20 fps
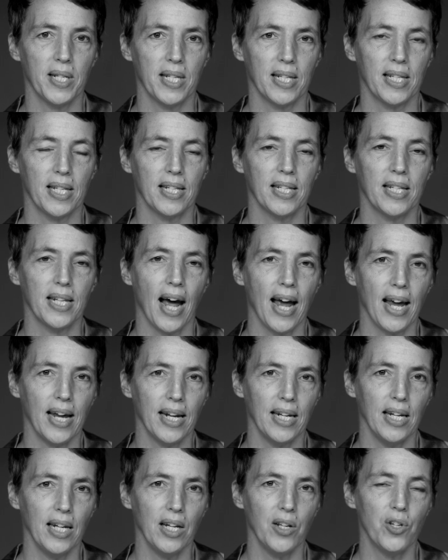as a
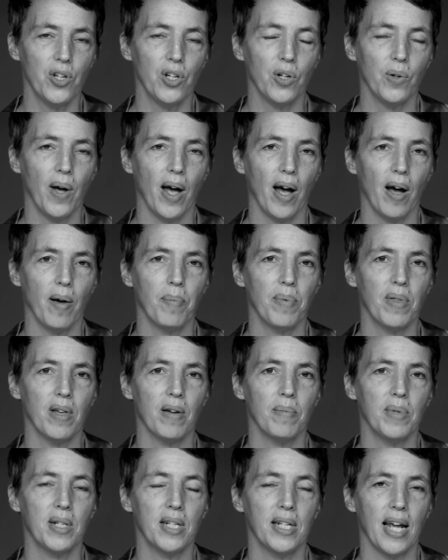society to help
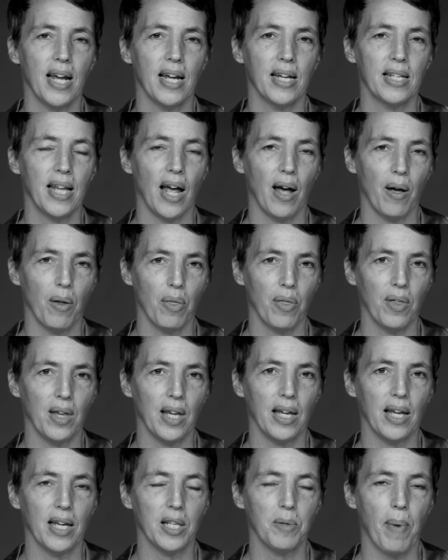them stay as
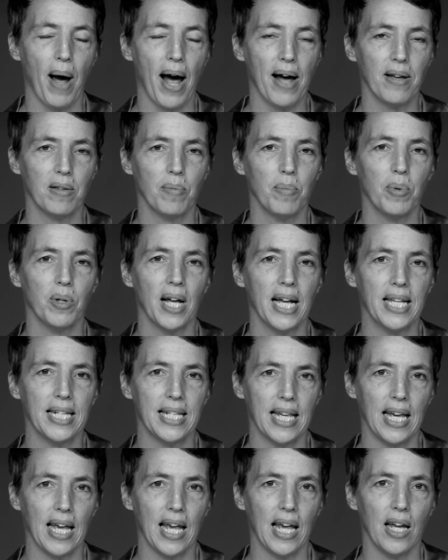healthy as possible as
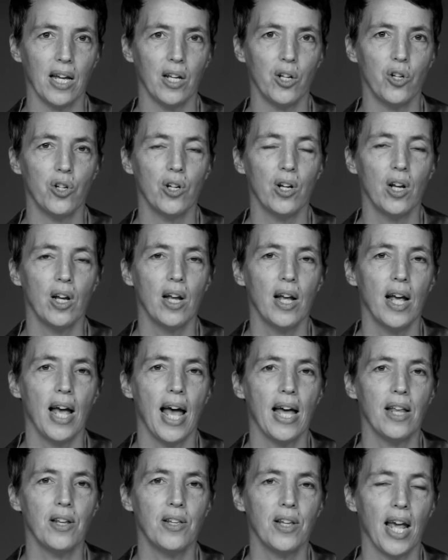they age
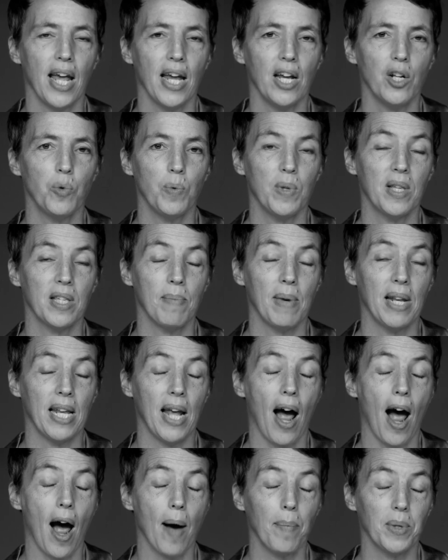and to age with as
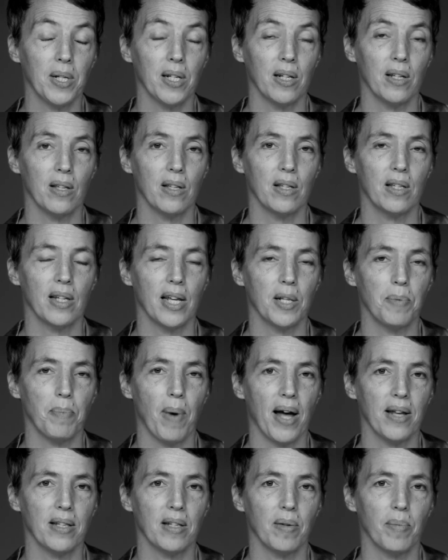many options as
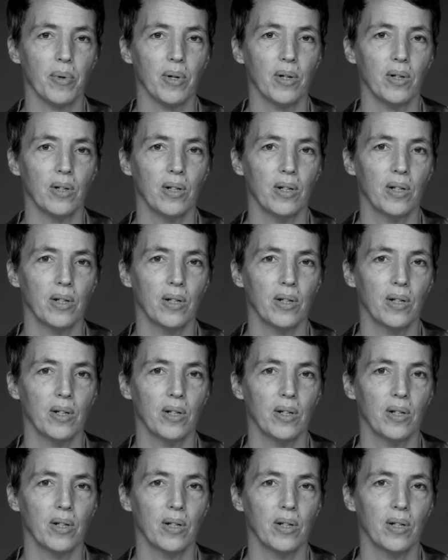possible.